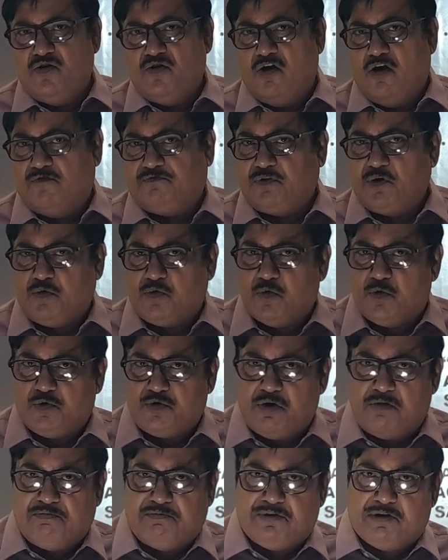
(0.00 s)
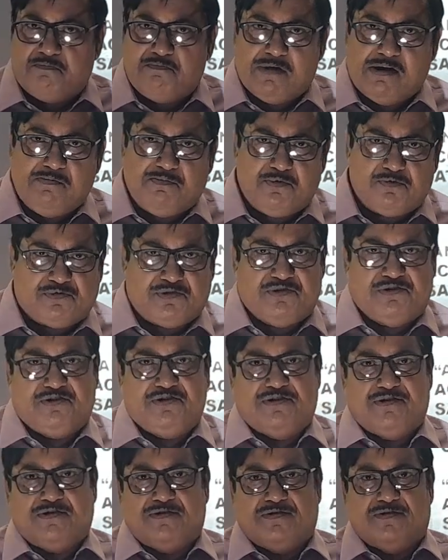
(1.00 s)
of the Code of Criminal
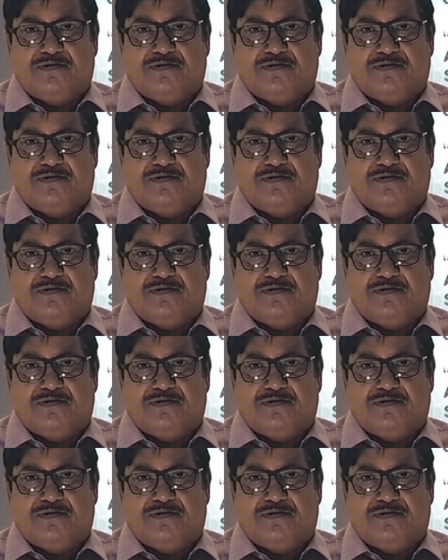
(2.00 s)
Procedure.